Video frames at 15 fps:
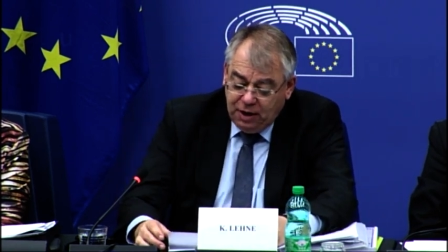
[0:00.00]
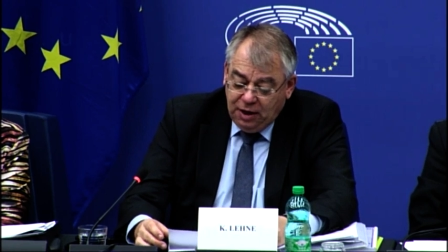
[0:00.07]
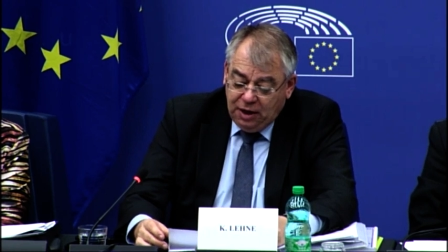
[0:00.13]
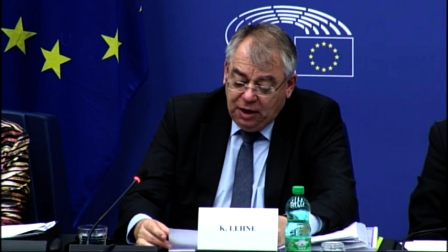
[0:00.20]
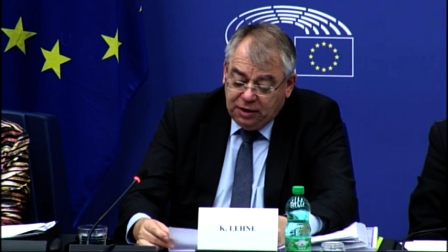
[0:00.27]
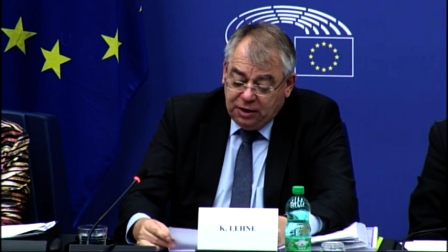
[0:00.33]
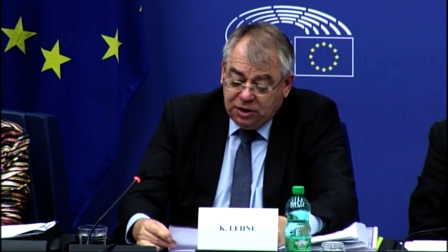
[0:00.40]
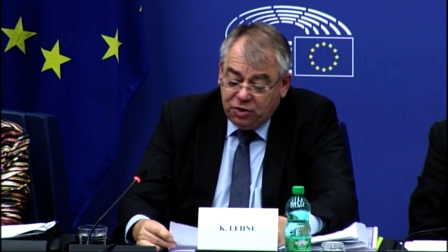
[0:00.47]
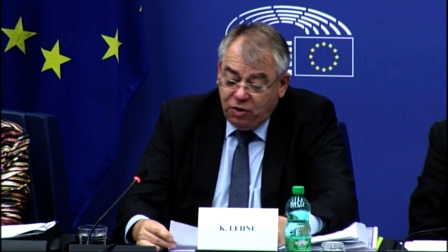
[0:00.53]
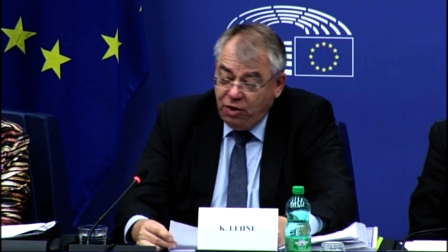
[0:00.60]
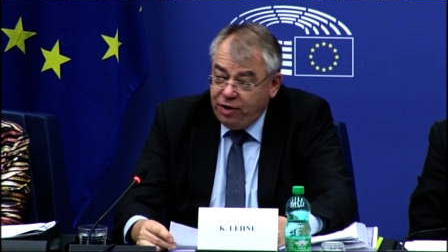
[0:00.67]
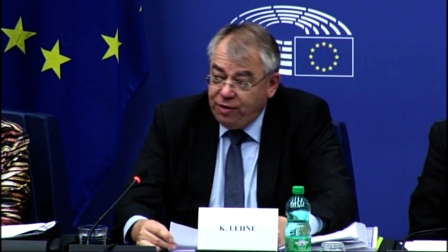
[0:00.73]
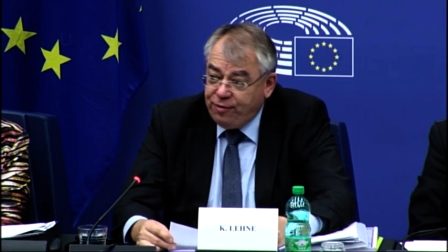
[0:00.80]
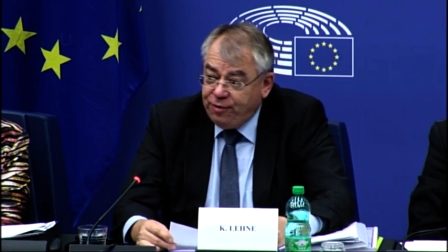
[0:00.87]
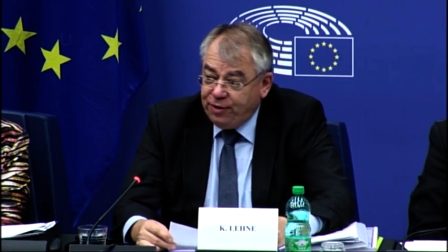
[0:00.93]
At this
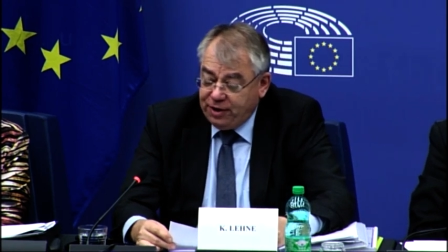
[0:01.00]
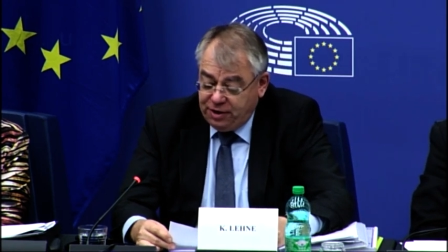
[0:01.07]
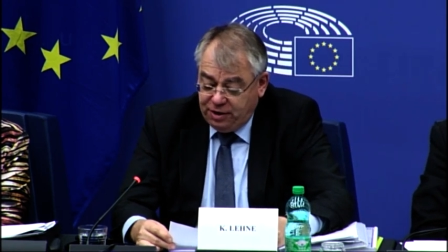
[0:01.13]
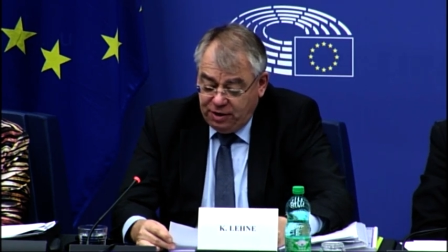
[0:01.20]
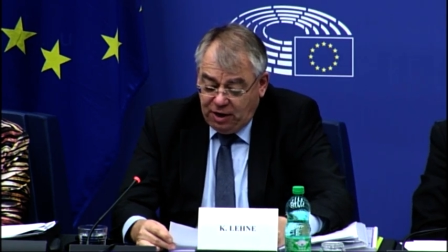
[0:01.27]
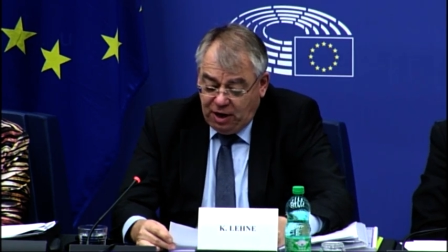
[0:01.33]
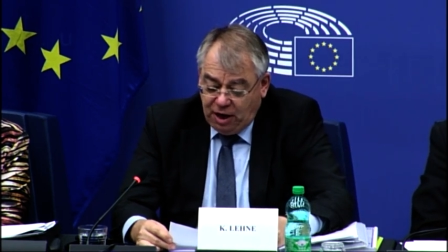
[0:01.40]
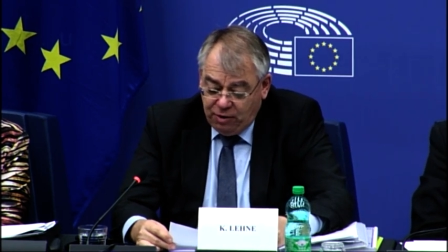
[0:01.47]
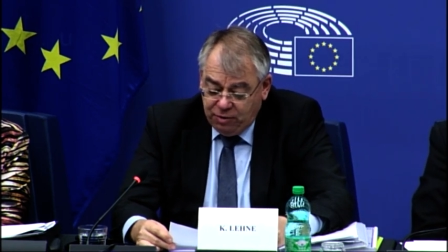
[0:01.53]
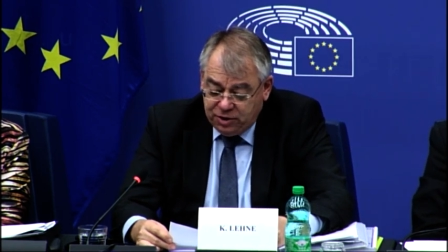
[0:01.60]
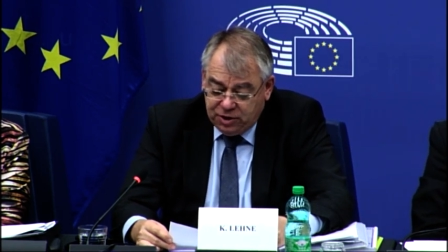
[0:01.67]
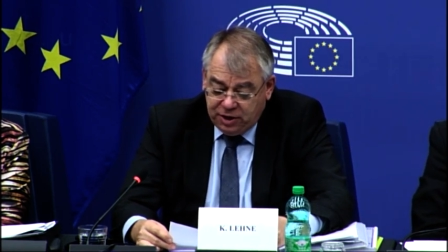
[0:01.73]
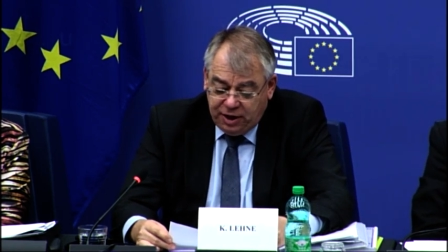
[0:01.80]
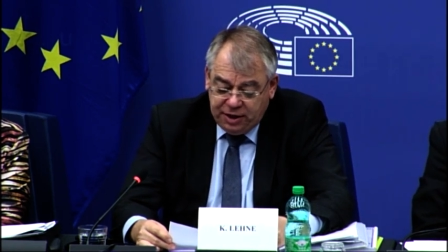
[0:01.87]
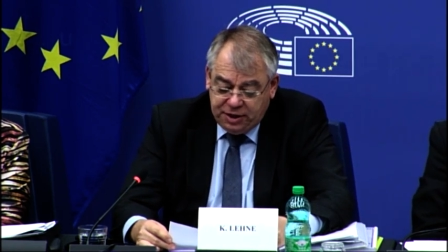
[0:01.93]
juncture, I'd like to
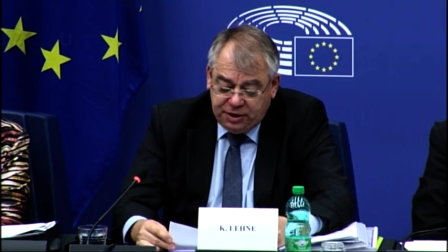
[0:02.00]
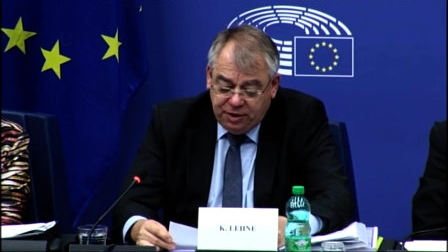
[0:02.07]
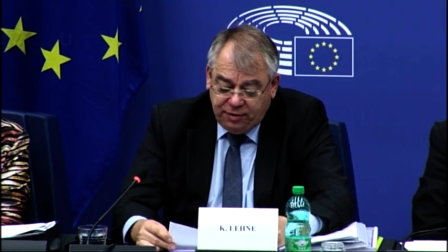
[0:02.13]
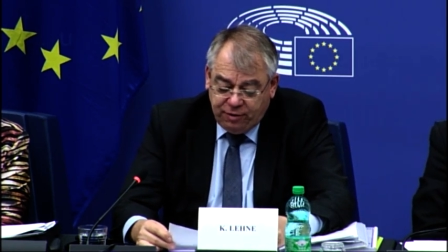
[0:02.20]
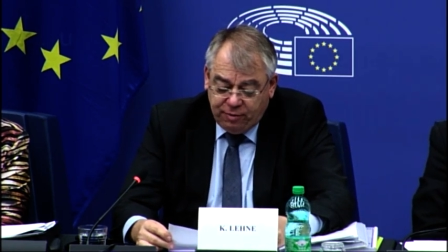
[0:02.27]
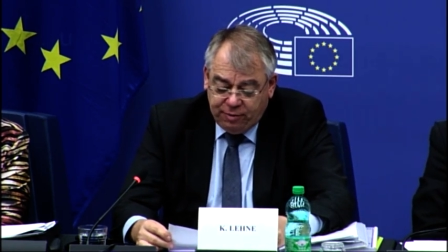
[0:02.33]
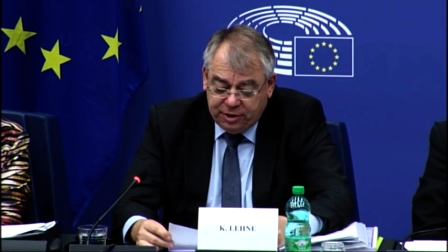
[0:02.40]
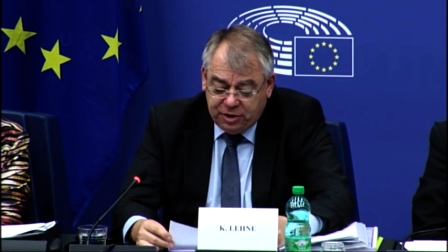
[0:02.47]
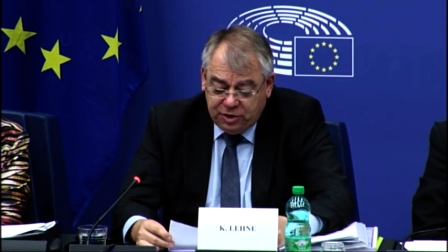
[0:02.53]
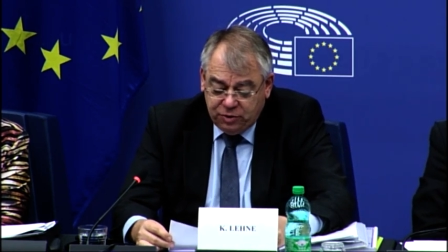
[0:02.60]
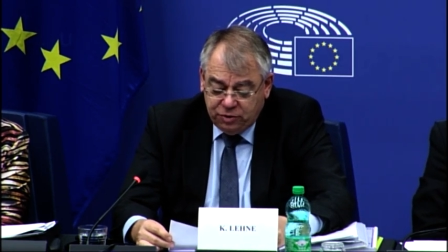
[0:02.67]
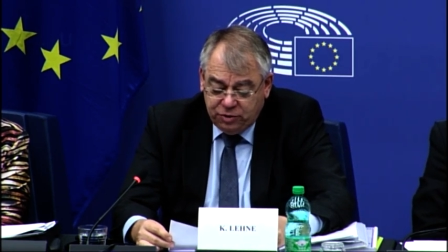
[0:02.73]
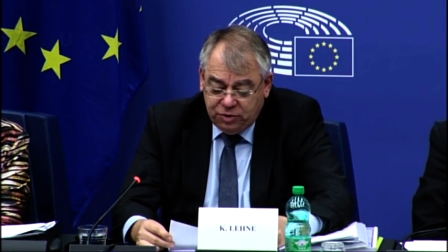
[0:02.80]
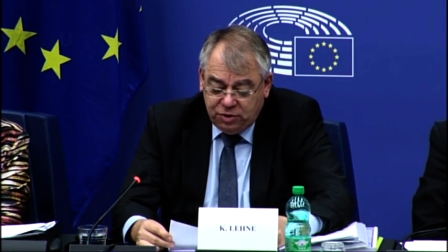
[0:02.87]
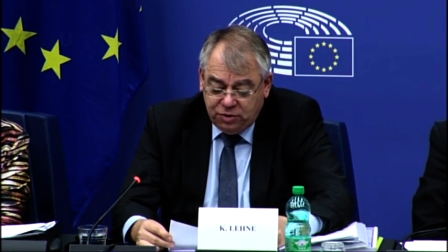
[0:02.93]
emphasize that very
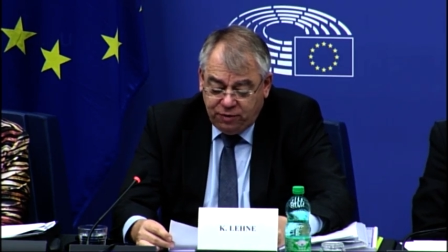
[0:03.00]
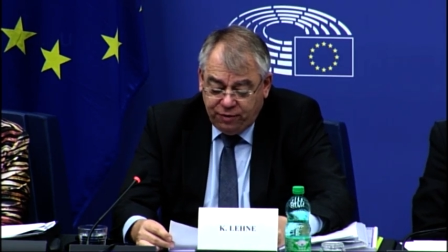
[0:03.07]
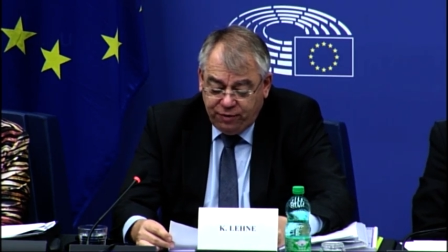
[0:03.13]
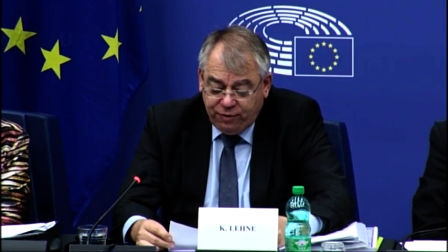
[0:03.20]
often